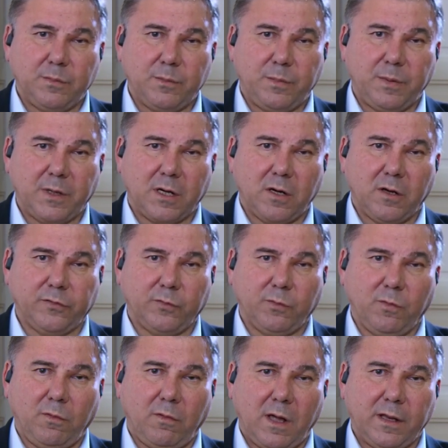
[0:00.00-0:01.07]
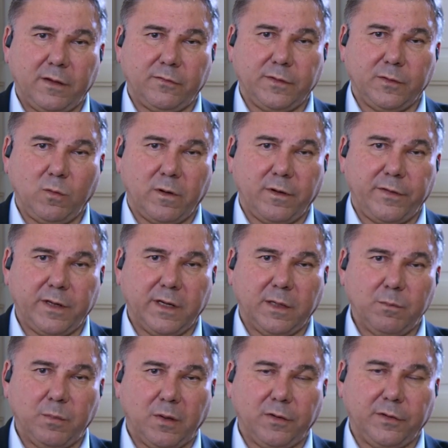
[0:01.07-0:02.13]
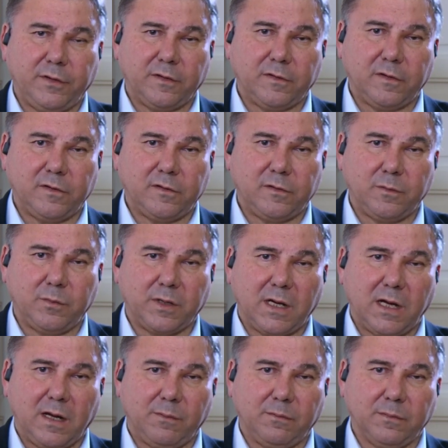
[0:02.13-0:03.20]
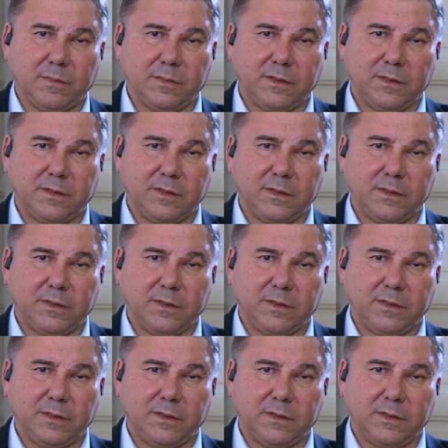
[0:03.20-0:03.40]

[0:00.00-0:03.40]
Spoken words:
because one of the worst things in politics is to become